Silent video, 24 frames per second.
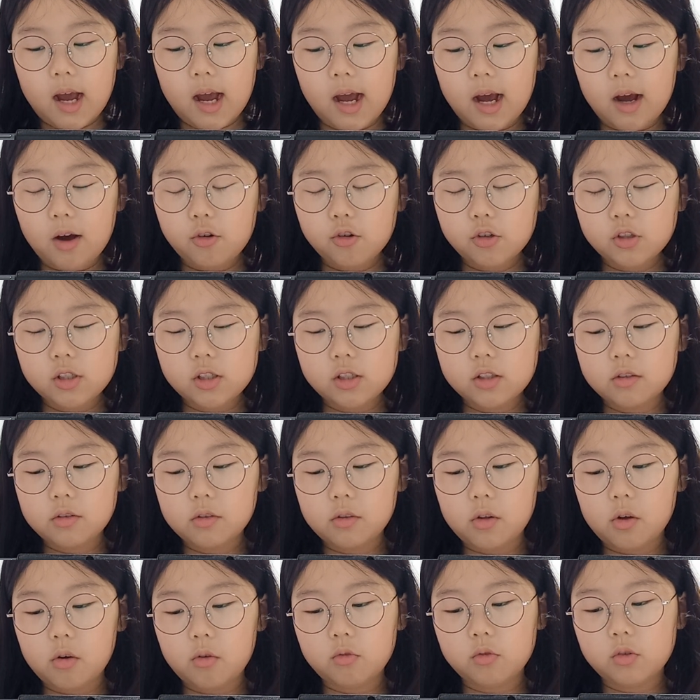How
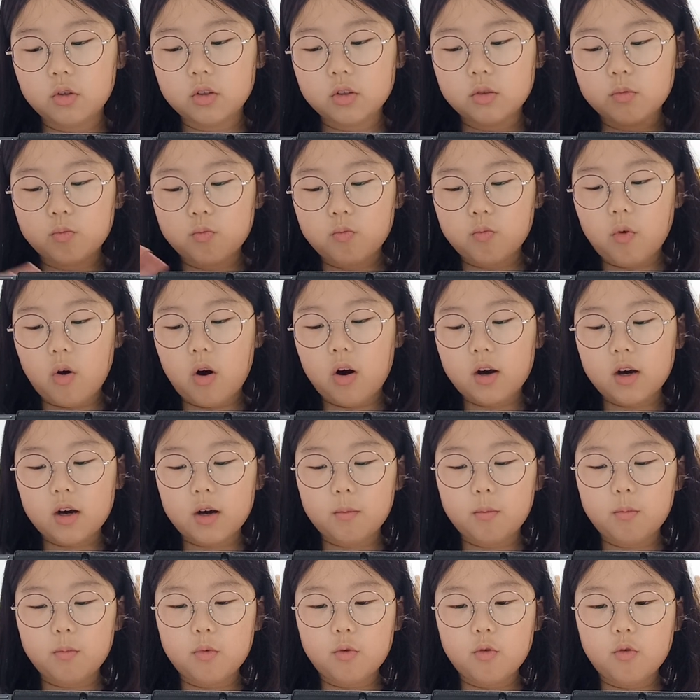slow does rocket
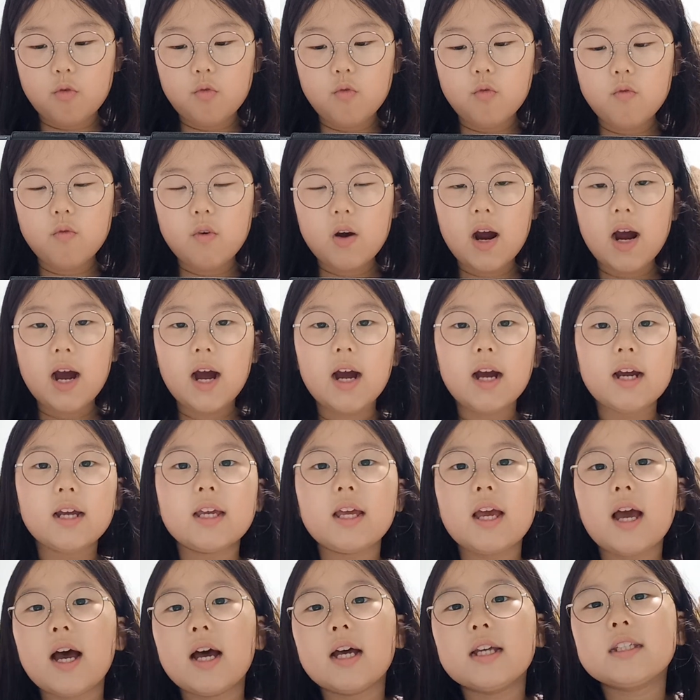move? I
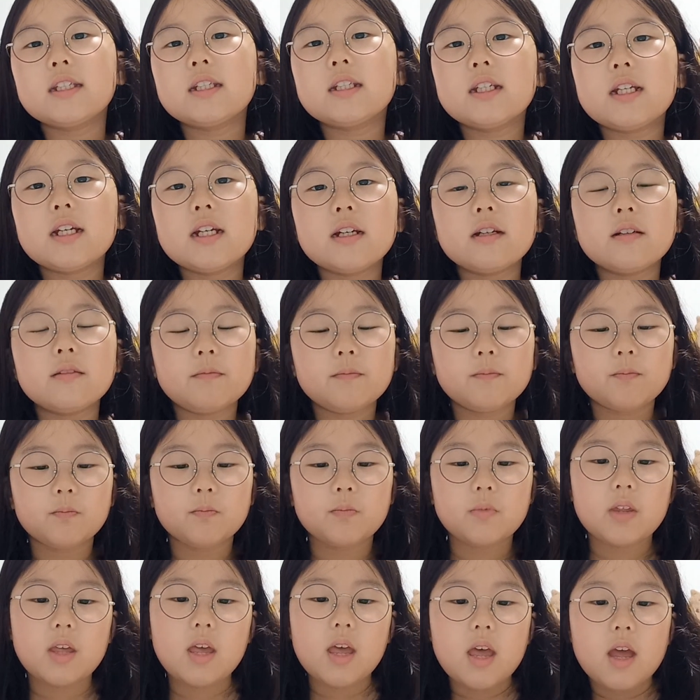asked.
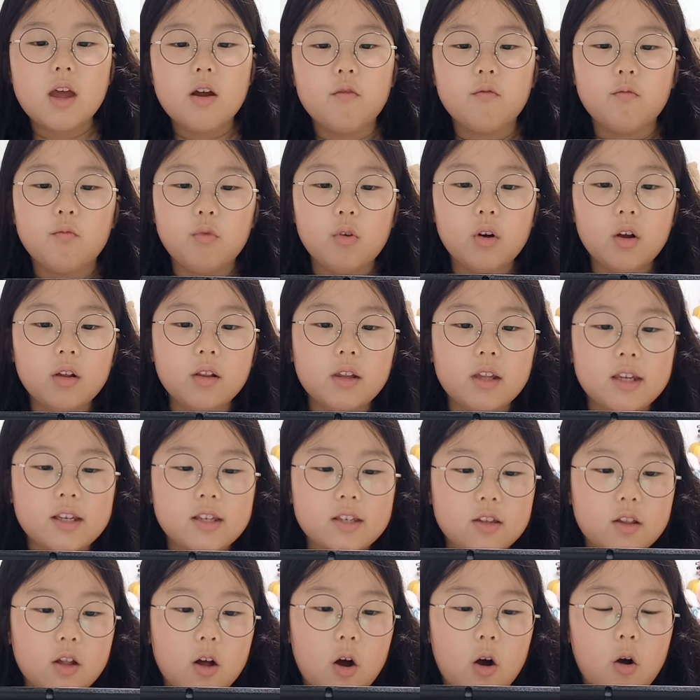Really
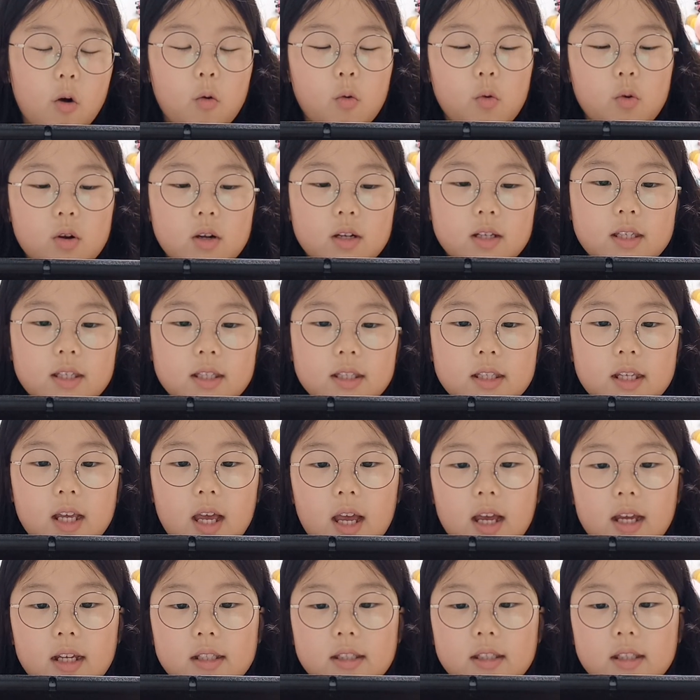slow,
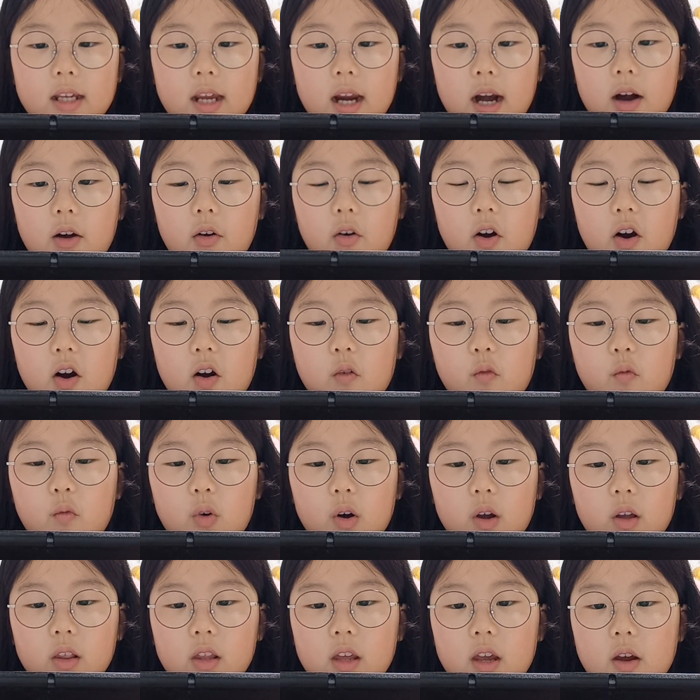says Kara.
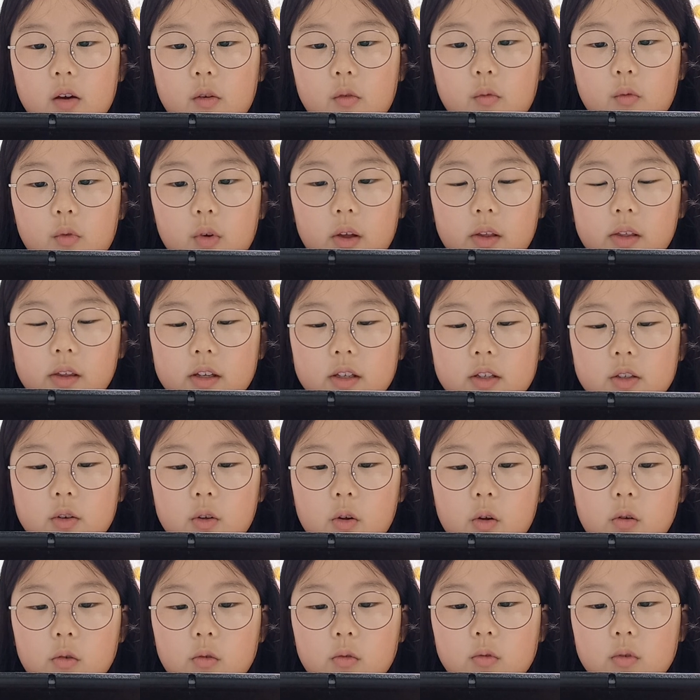Really? Really
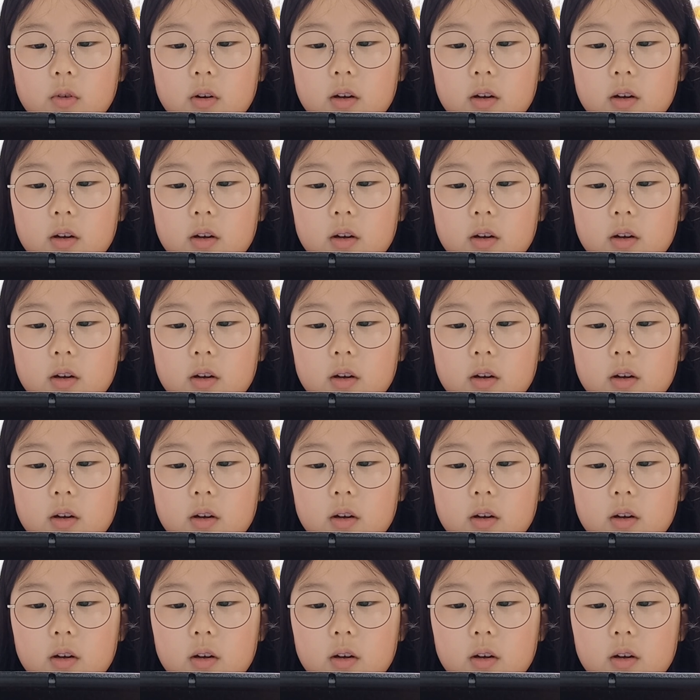slow?